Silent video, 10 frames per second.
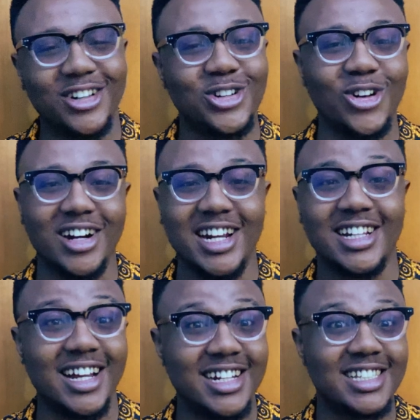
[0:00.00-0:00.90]
Not too long
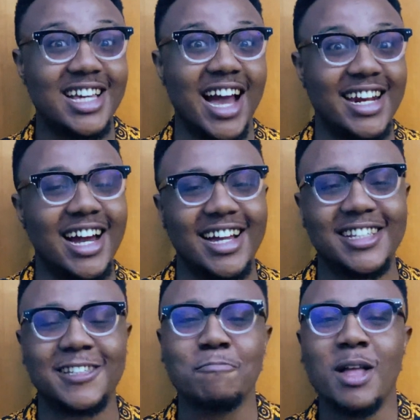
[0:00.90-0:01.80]
later, this guy
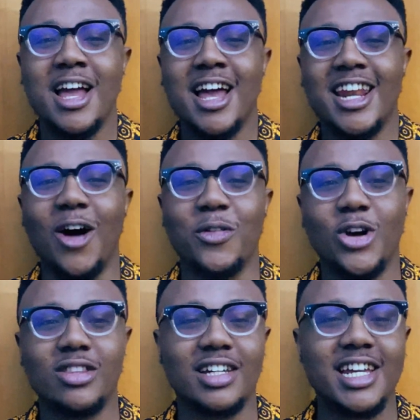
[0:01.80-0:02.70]
dies. Now,
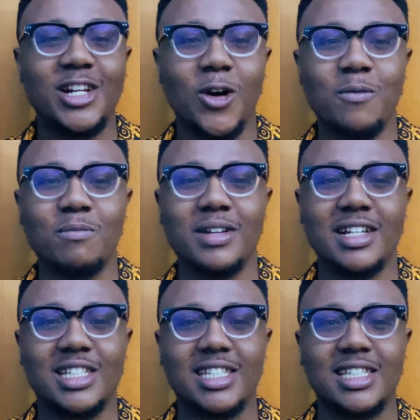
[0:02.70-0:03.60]
the other kingdom
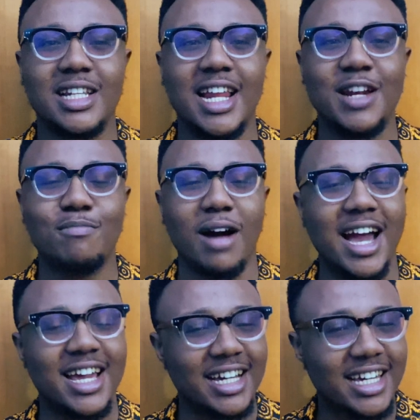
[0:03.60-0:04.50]
is led
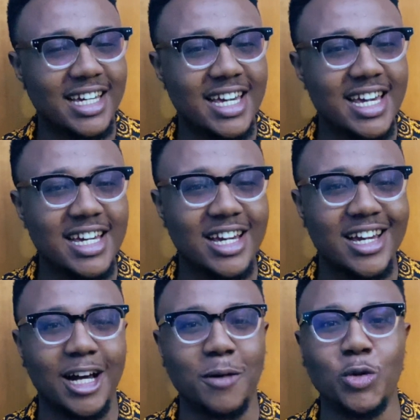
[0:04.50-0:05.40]
by a king
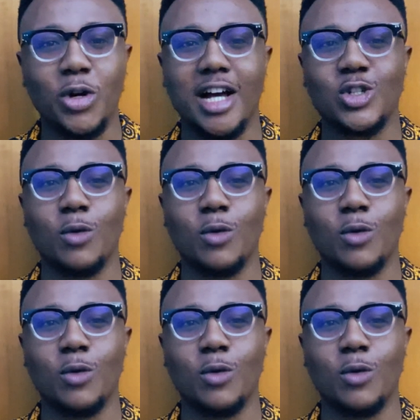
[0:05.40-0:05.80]
known as